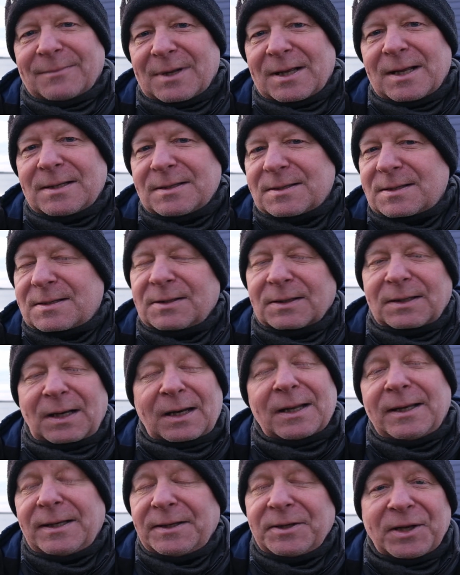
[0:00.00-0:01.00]
is to
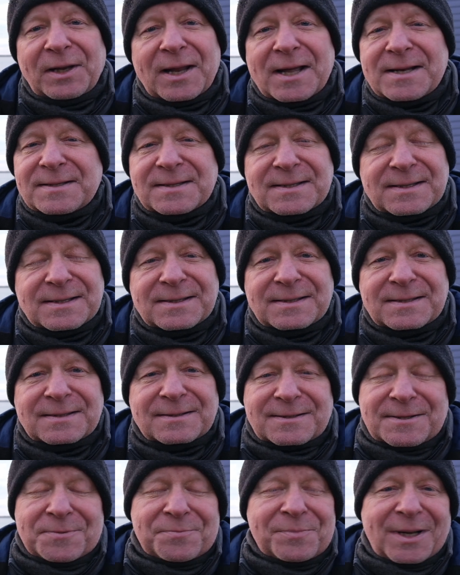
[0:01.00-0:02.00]
clean your lenses,
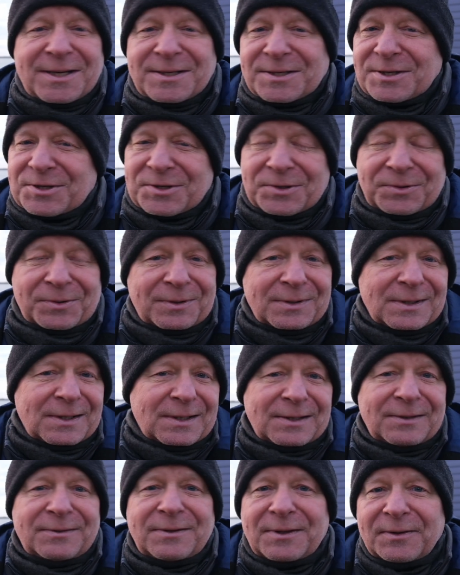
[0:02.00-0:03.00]
to make sure
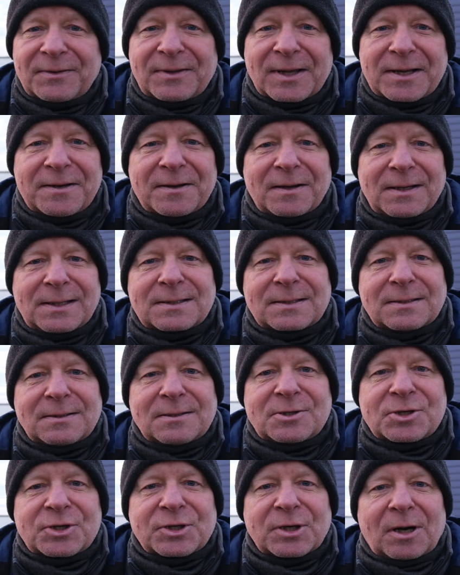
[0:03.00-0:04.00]
that they're nice
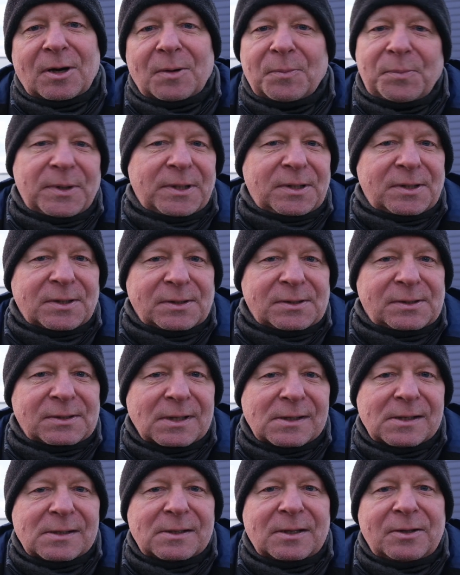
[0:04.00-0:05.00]
and sharp, because
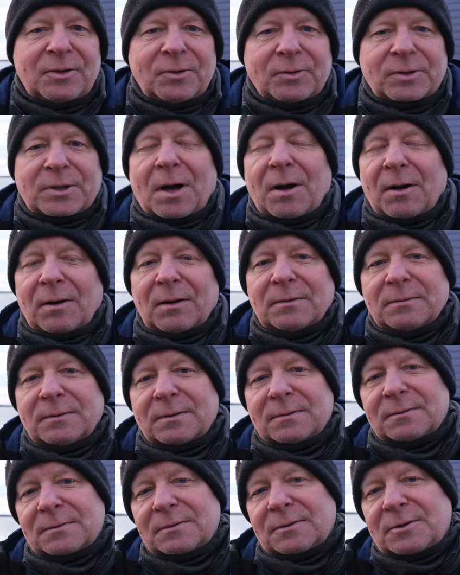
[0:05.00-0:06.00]
you
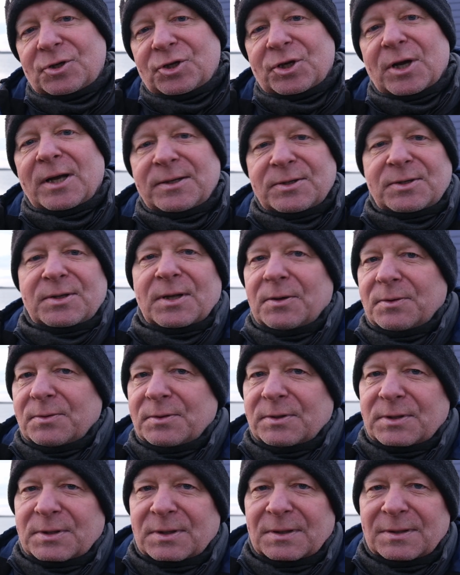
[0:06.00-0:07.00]
can't change
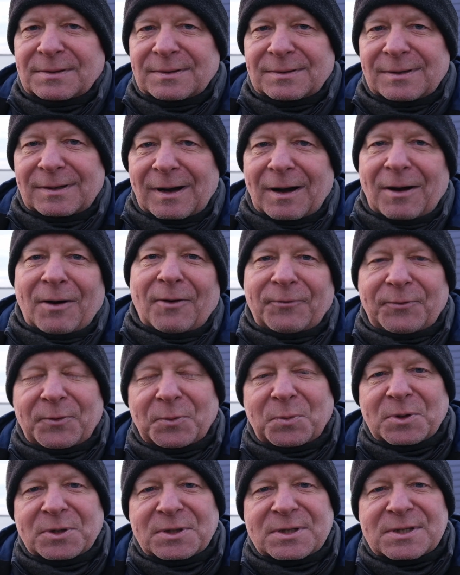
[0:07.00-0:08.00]
those
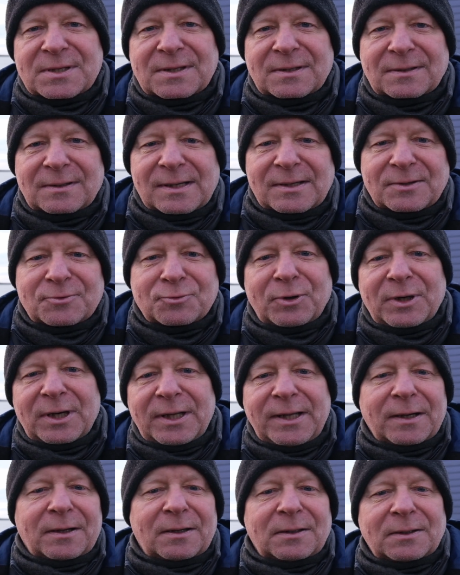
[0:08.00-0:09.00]
afterwards. It's
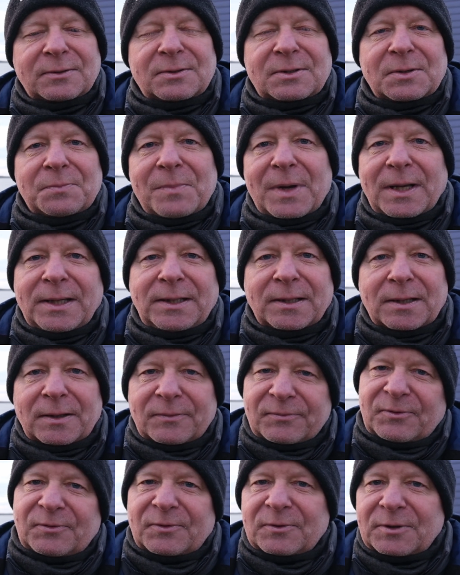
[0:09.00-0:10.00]
really hard to make
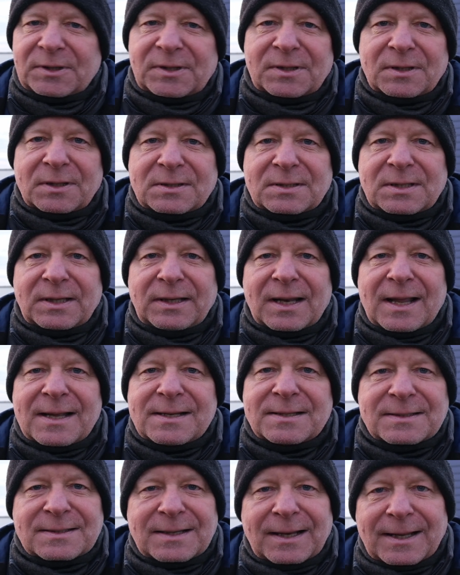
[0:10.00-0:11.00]
up for a dirty
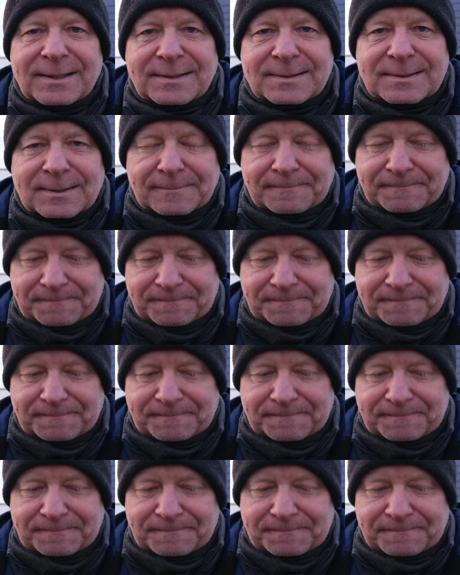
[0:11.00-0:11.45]
lens later.